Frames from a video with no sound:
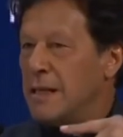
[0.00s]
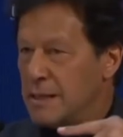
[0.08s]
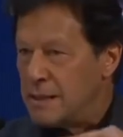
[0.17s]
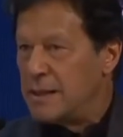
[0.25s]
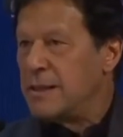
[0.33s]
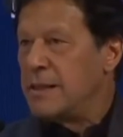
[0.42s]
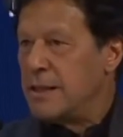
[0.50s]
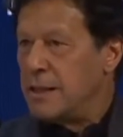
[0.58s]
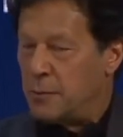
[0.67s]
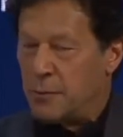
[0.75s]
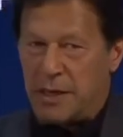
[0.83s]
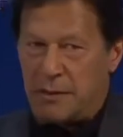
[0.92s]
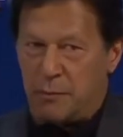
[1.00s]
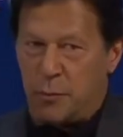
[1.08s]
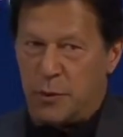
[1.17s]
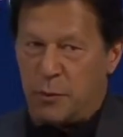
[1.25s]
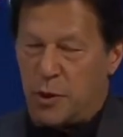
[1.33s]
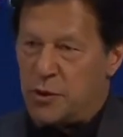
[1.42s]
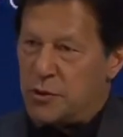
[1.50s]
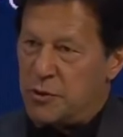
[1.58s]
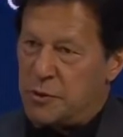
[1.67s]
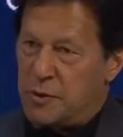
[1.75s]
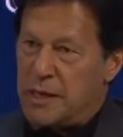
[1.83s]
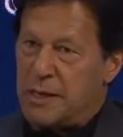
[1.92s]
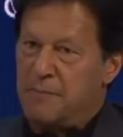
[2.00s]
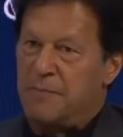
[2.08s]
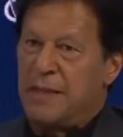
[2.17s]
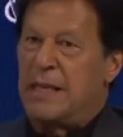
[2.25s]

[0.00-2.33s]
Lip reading: is the year we want to